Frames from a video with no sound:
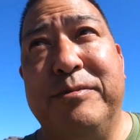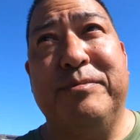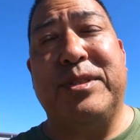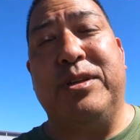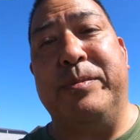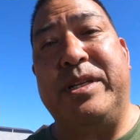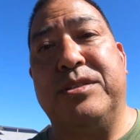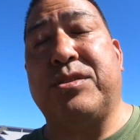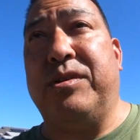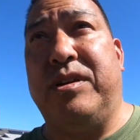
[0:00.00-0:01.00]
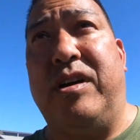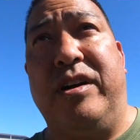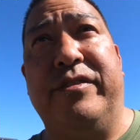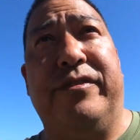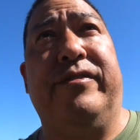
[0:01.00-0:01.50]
So let me just turn it off.